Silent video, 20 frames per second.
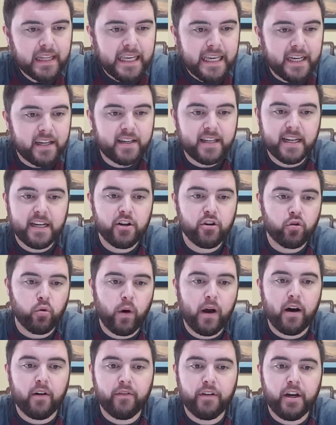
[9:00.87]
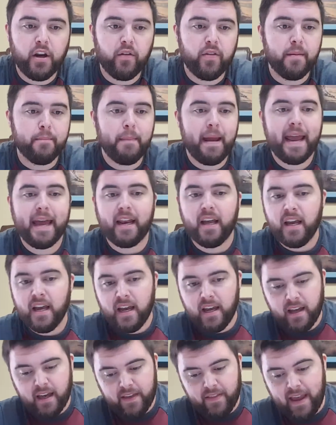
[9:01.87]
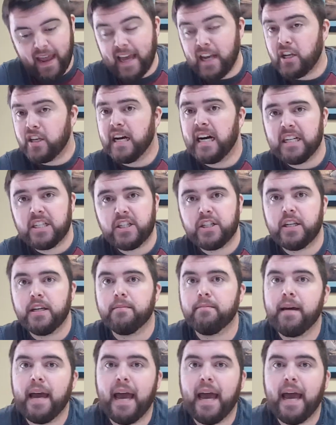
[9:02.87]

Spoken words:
in 10 and 12, the hand touched him,